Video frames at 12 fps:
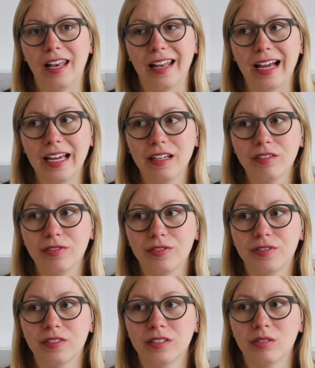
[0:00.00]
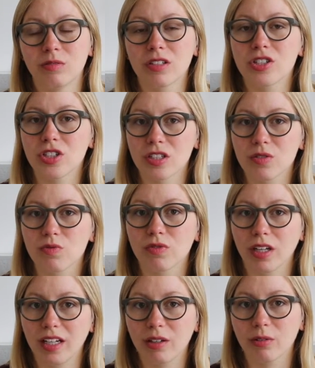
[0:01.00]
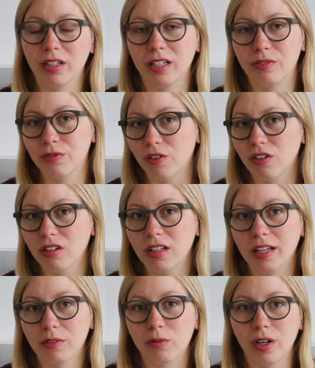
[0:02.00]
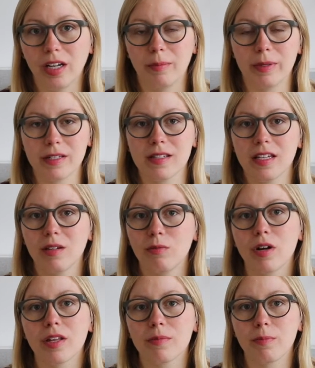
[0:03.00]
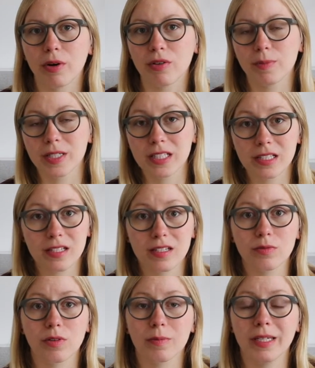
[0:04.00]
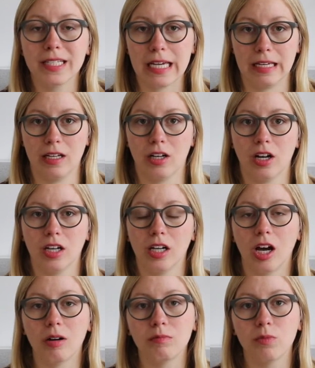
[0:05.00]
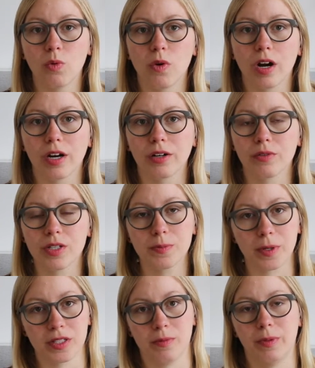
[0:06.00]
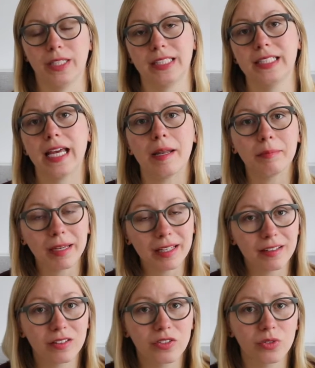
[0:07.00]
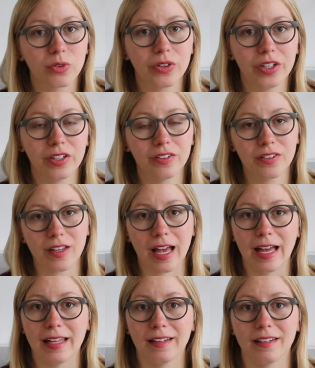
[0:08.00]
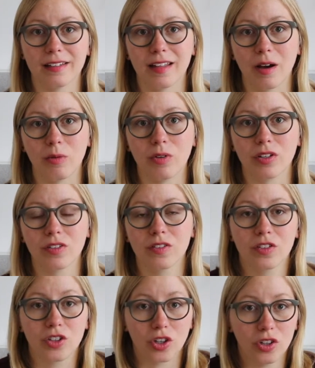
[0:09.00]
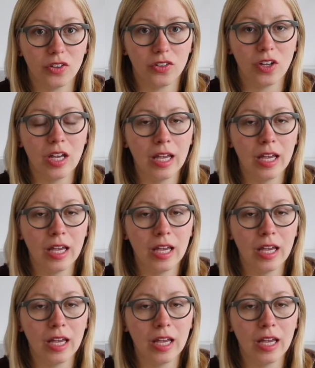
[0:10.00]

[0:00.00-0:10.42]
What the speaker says: life was just really, really full and really busy with both businesses, with me taking on a lot more responsibility and making stories, and that was good.